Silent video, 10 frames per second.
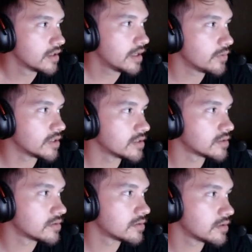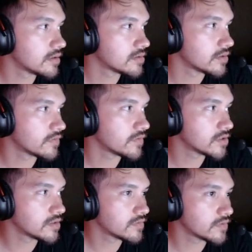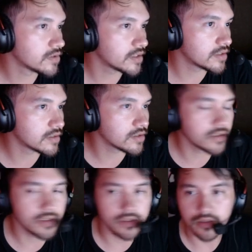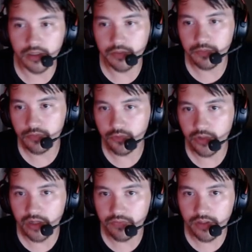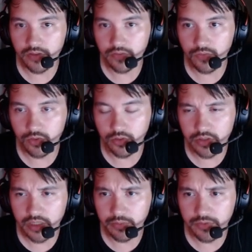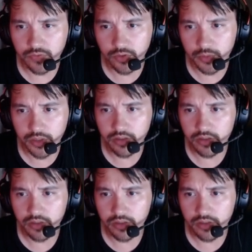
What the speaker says: Anyways, so first things first, starting at the top, we have the full damage formula.